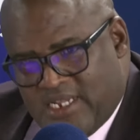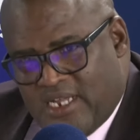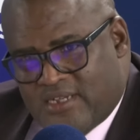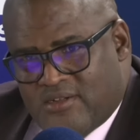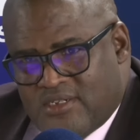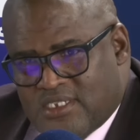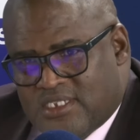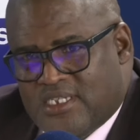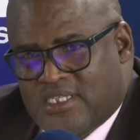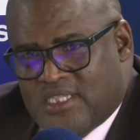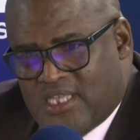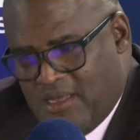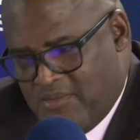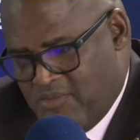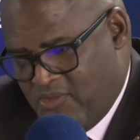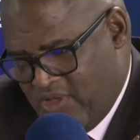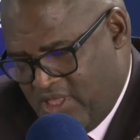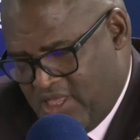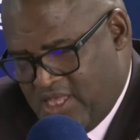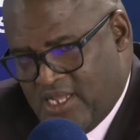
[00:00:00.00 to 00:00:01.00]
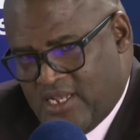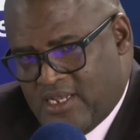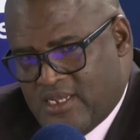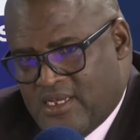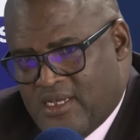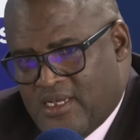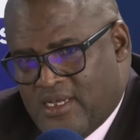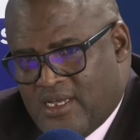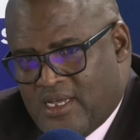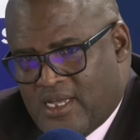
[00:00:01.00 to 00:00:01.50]
I don't see them within
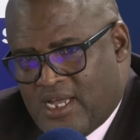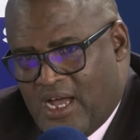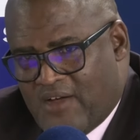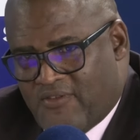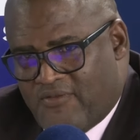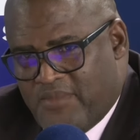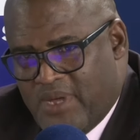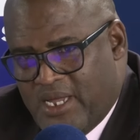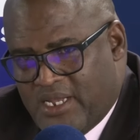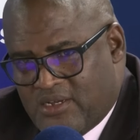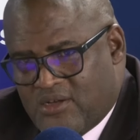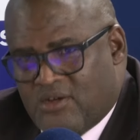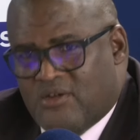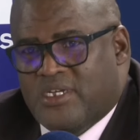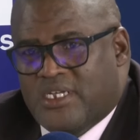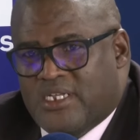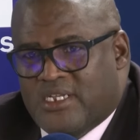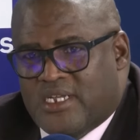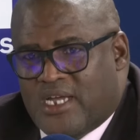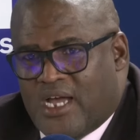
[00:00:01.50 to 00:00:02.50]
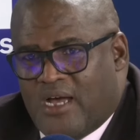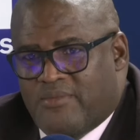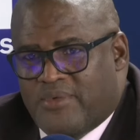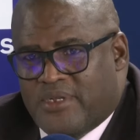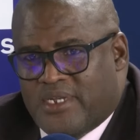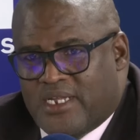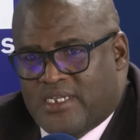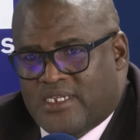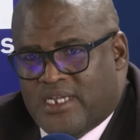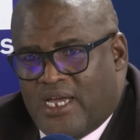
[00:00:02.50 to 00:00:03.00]
government or in
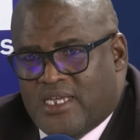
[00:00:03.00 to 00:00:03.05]
cabinet.